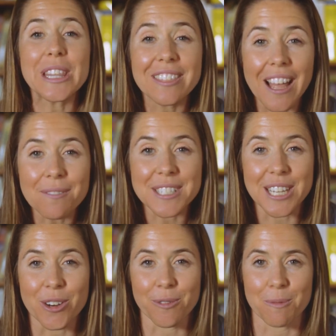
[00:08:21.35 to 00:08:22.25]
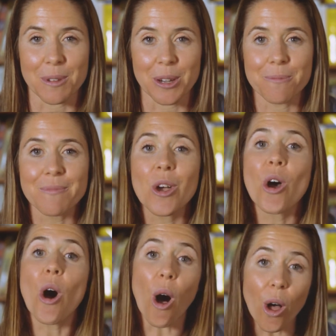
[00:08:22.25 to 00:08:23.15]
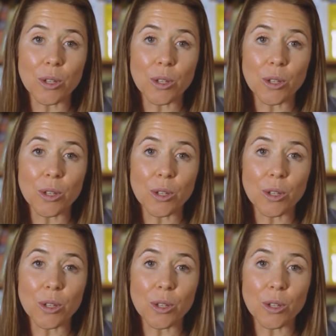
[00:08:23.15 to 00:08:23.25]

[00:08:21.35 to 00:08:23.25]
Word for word: We love to hear from you.